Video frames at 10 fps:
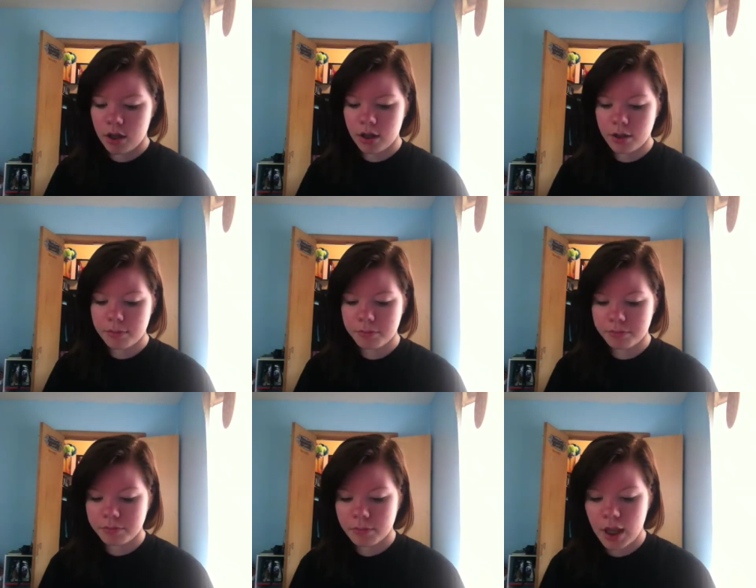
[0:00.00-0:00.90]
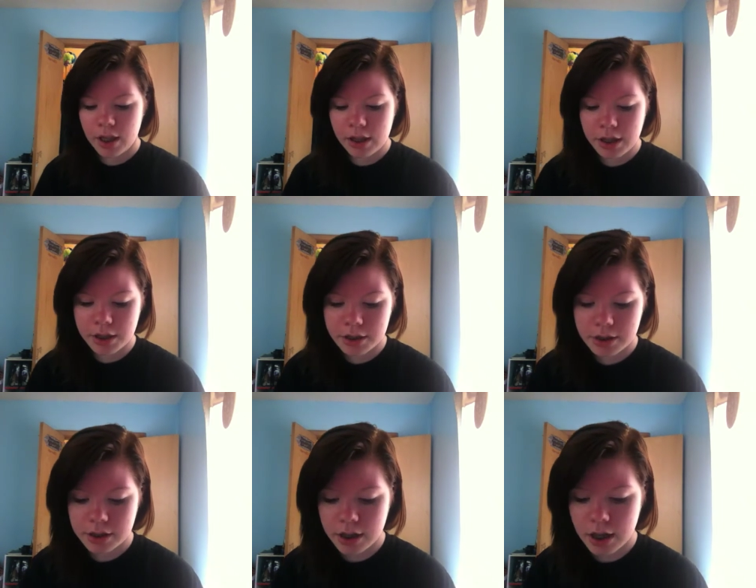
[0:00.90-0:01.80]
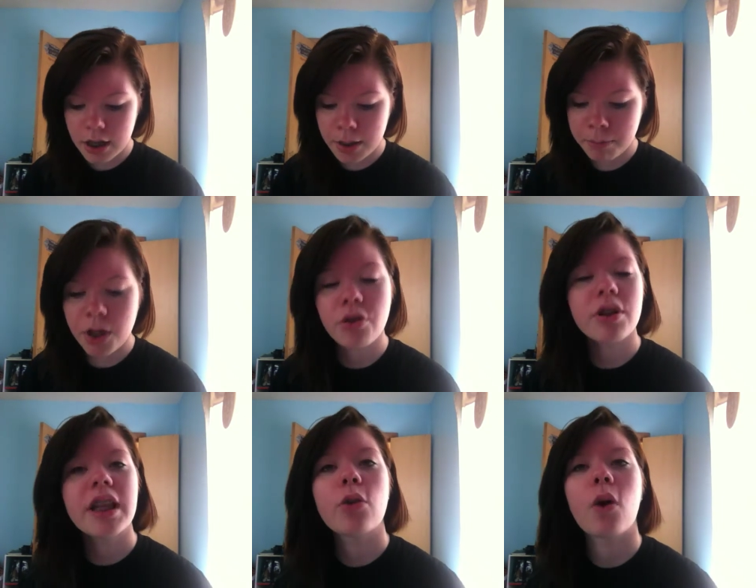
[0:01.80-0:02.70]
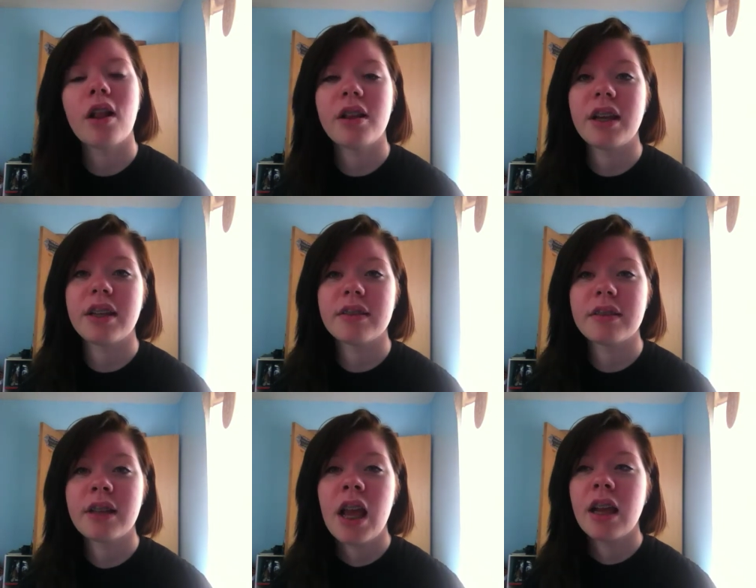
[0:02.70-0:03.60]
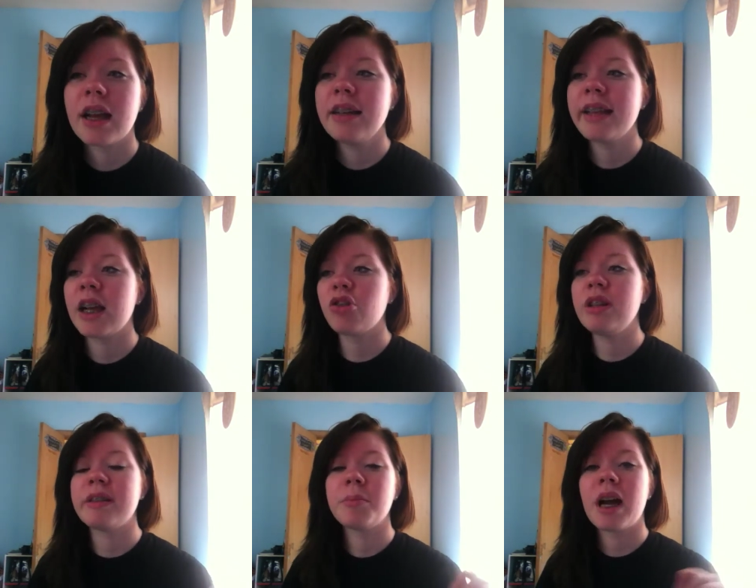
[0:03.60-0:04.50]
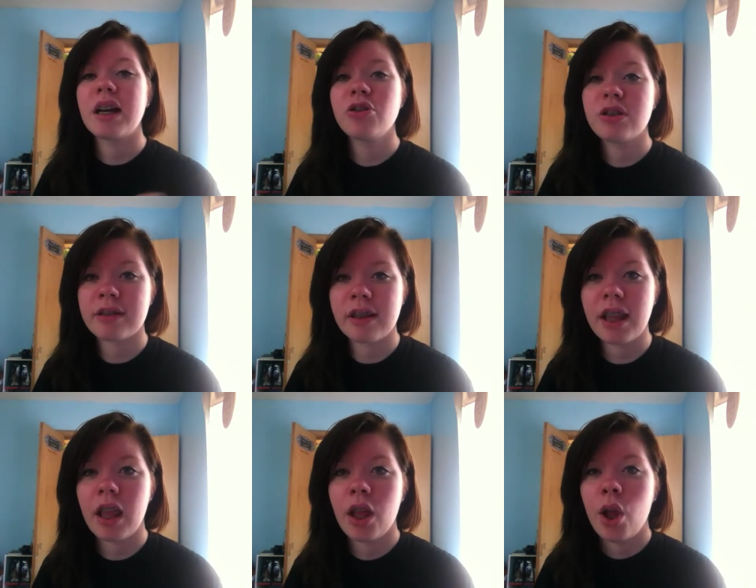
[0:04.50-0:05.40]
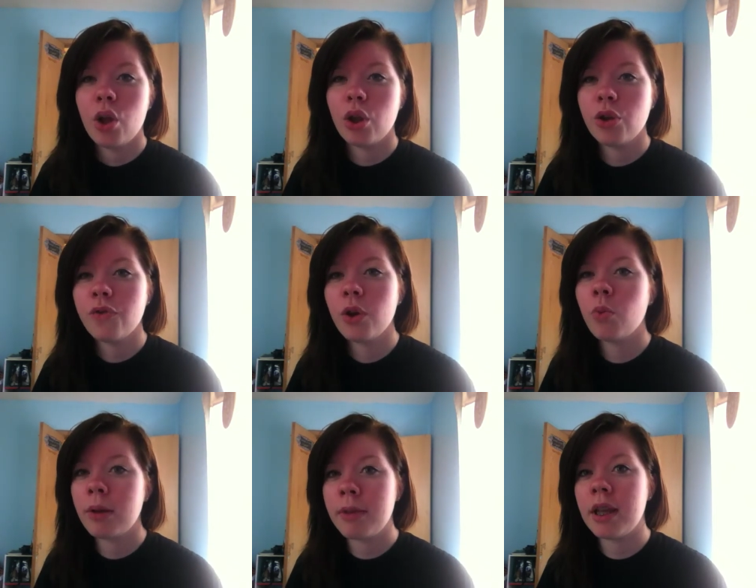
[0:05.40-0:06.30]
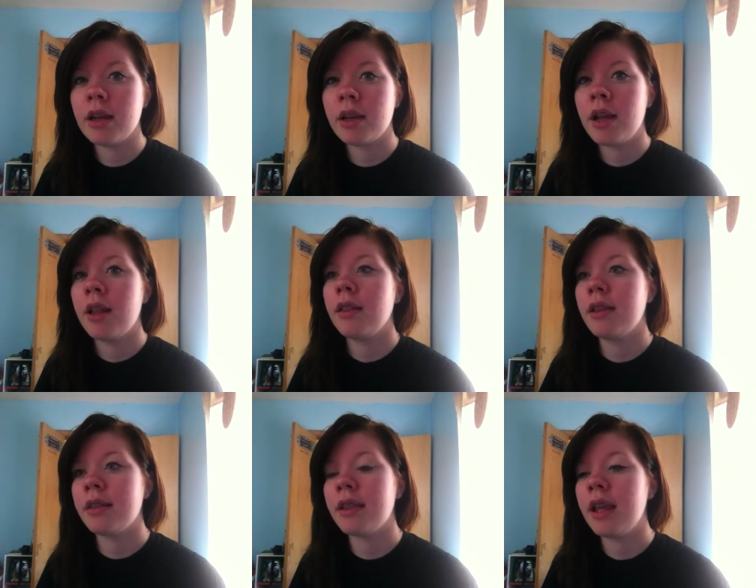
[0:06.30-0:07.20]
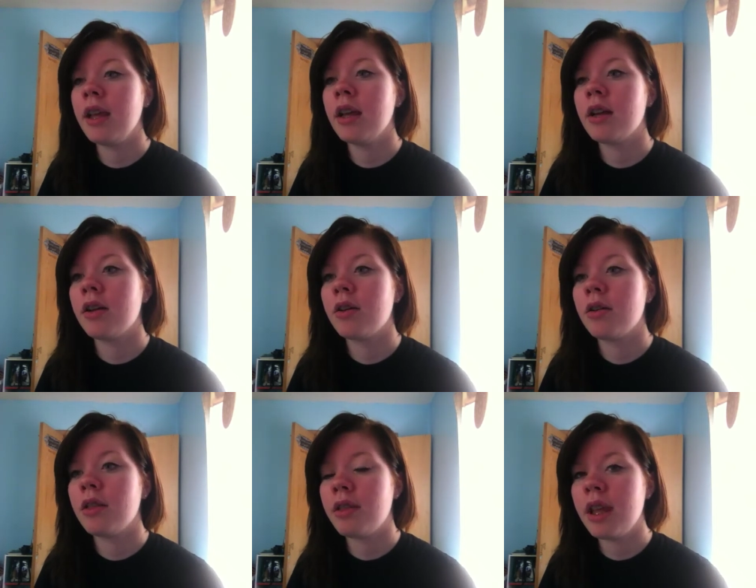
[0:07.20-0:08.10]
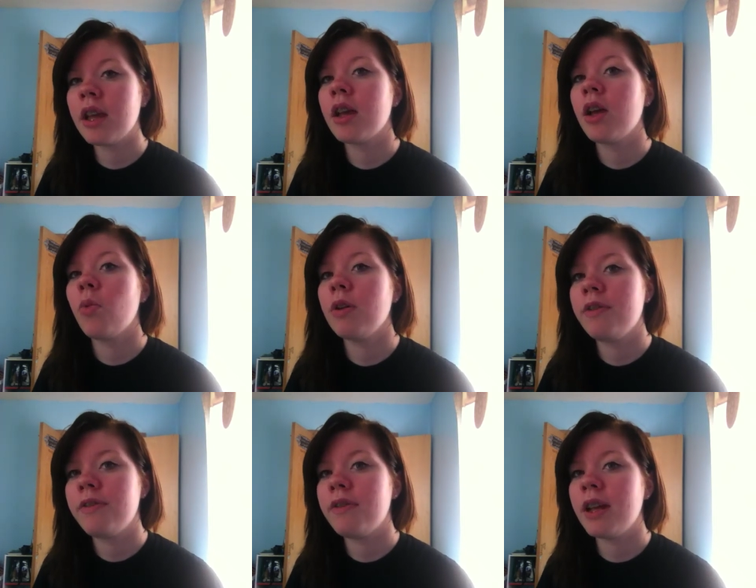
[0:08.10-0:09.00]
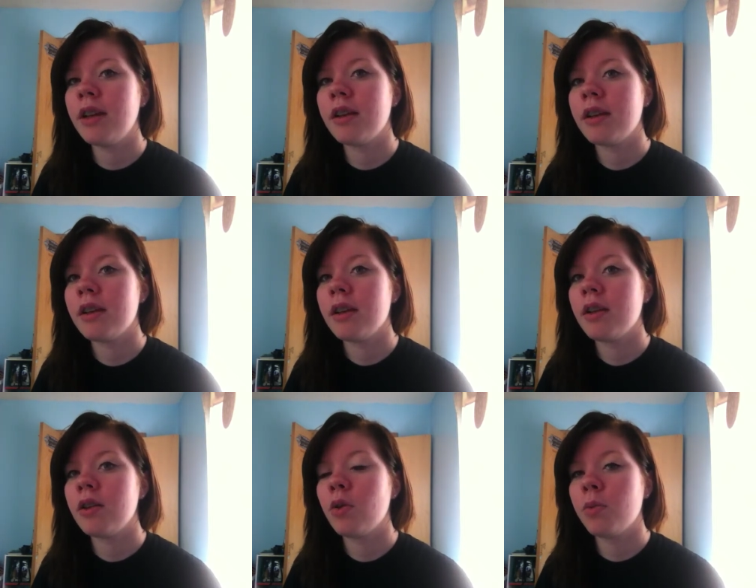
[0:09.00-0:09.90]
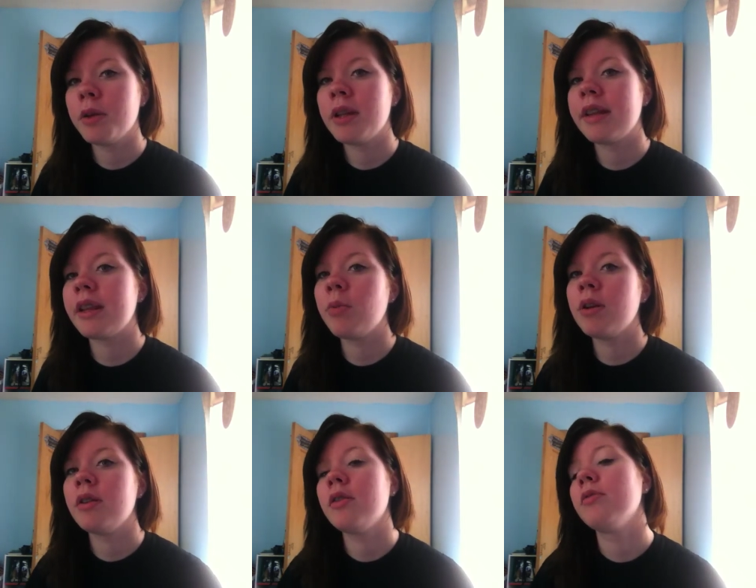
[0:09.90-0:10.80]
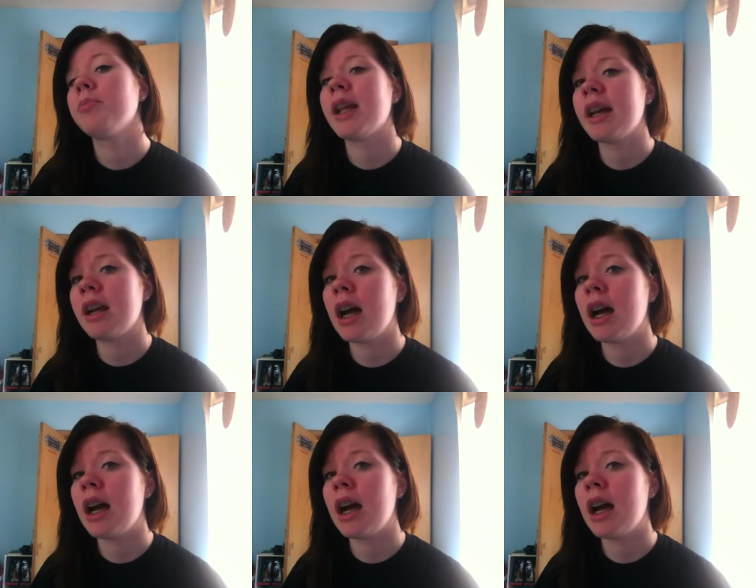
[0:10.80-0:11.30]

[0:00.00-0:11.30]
And the last, motherly qualities. Guys actually subconsciously look for women that they think would fit the woman that they would plan